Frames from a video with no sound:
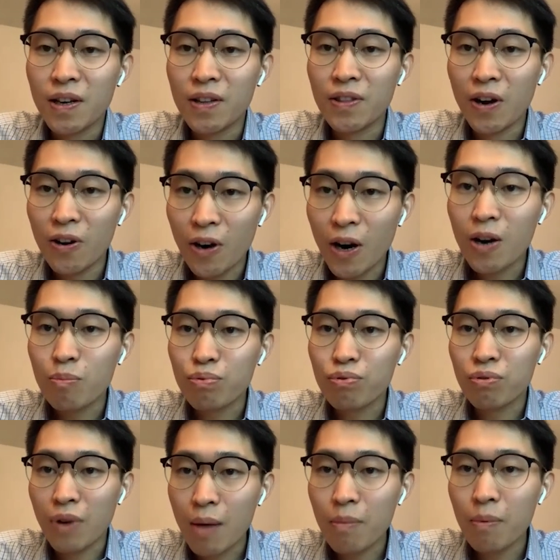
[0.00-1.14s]
And there are
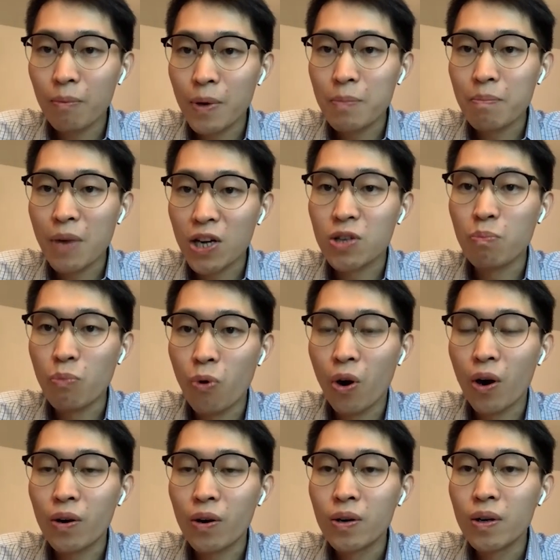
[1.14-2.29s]
probably much
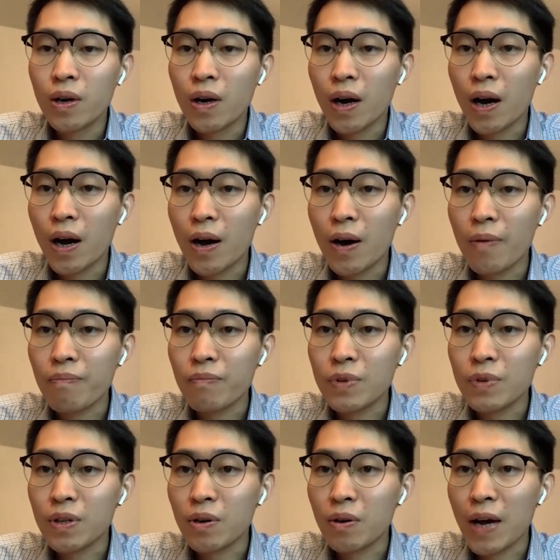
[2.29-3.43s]
more, um,
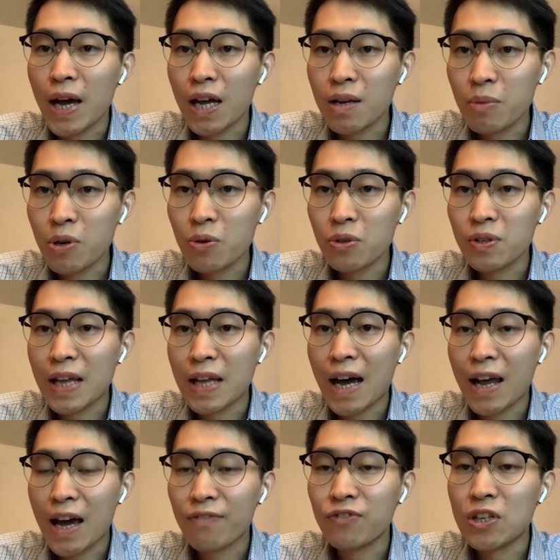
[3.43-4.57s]
you know, animals
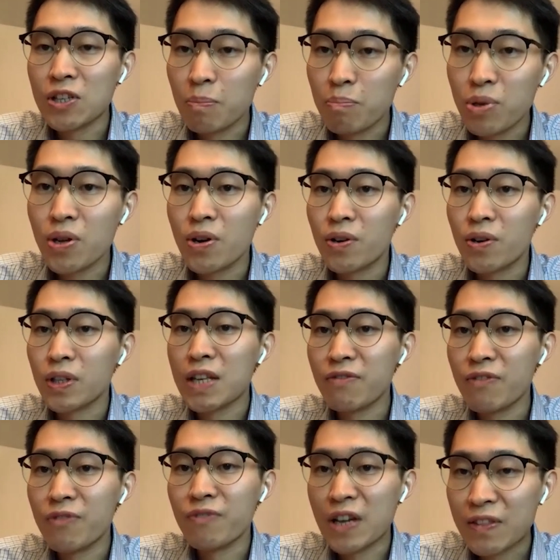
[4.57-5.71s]
that have disappeared
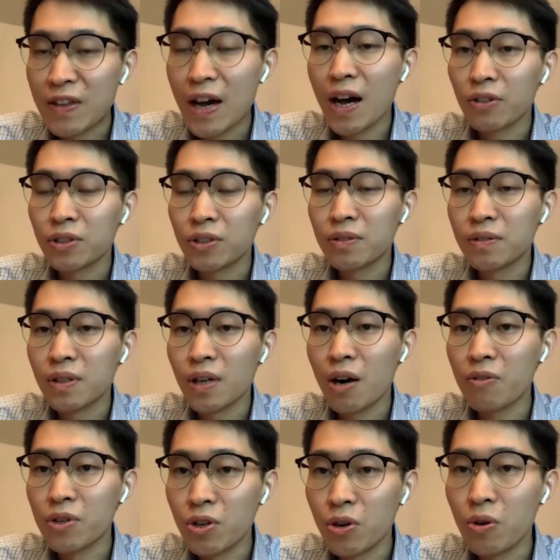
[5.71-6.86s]
even without
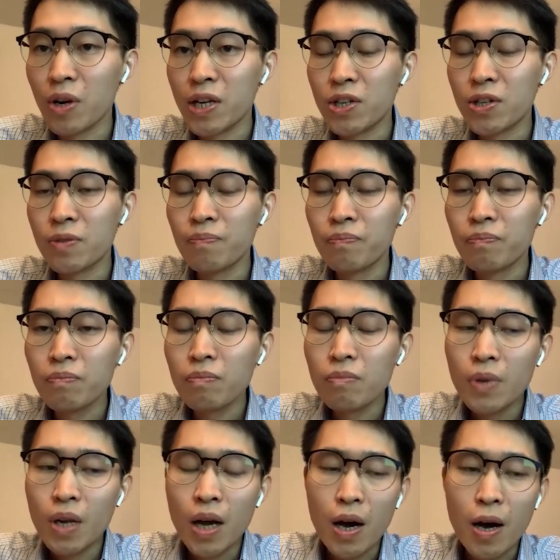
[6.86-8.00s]
our knowledge.
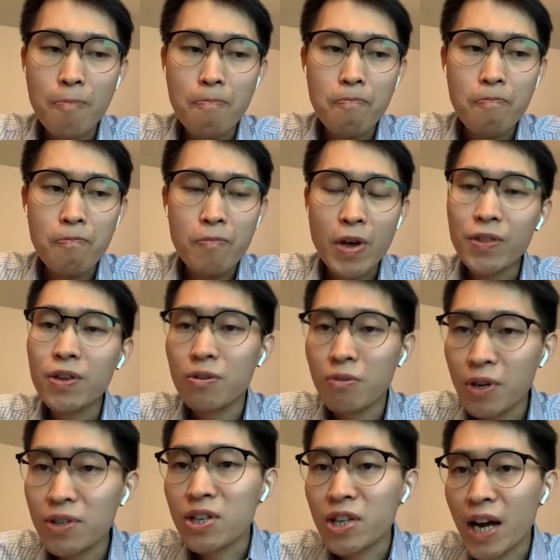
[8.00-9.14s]
Um, and the
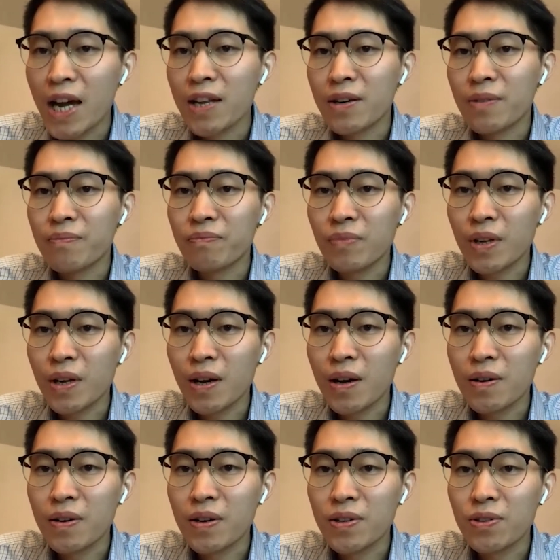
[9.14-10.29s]
US and China,
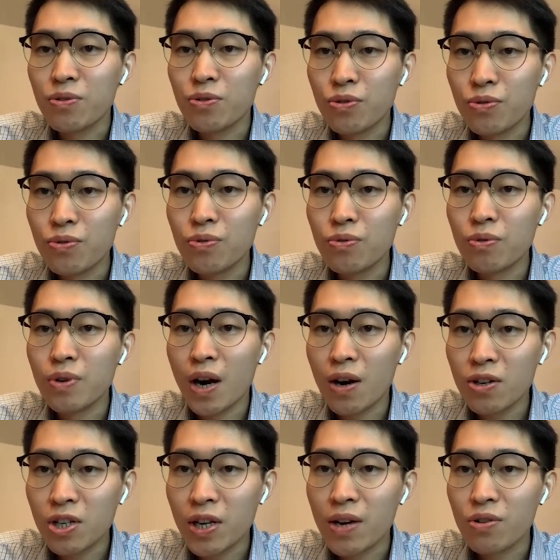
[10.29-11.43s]
uh, as two
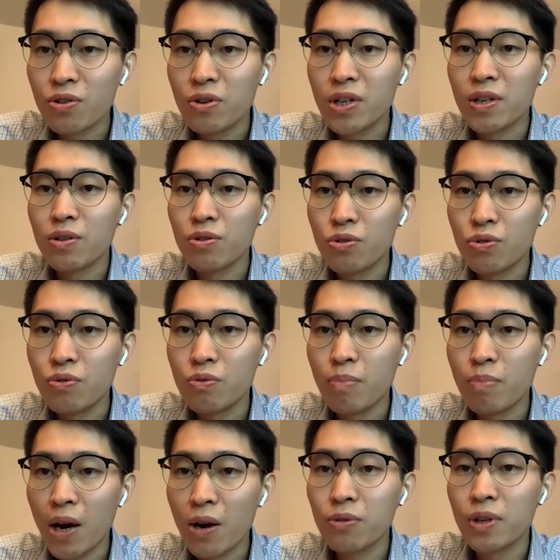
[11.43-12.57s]
large countries and two
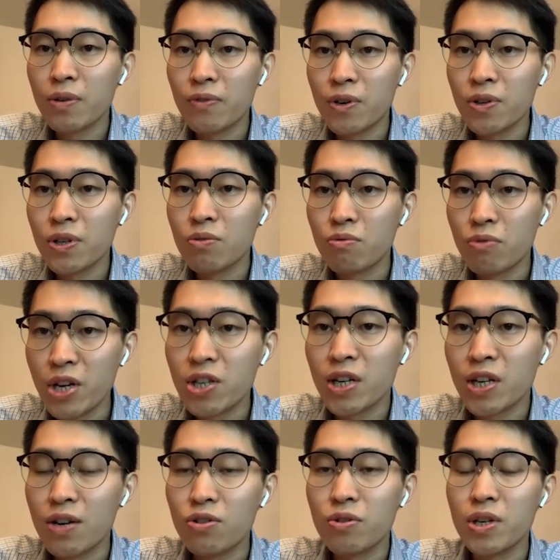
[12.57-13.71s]
biodiversity rich
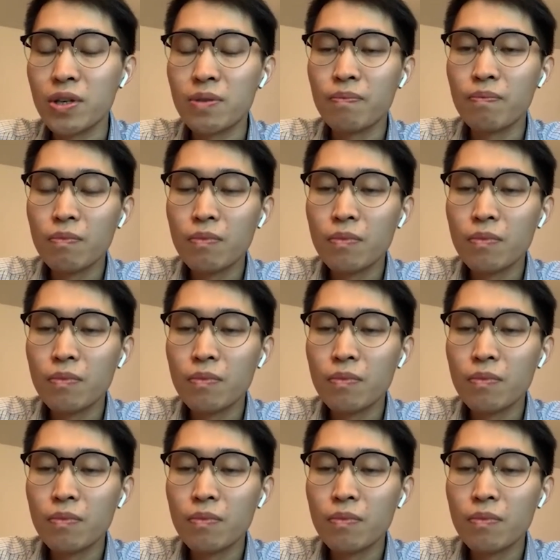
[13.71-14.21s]
countries,